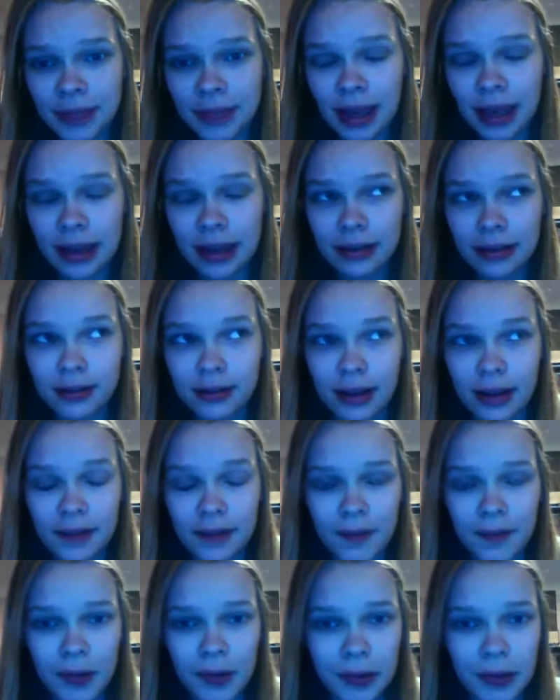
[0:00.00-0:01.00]
and I
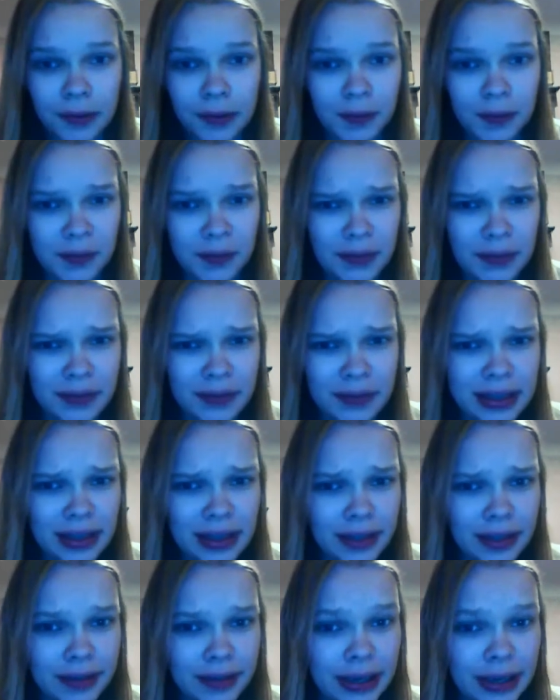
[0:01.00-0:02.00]
follow
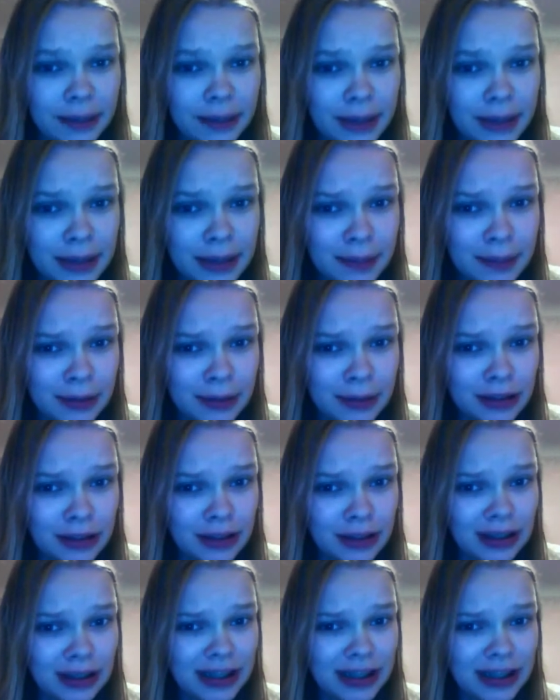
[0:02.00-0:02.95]
53 people.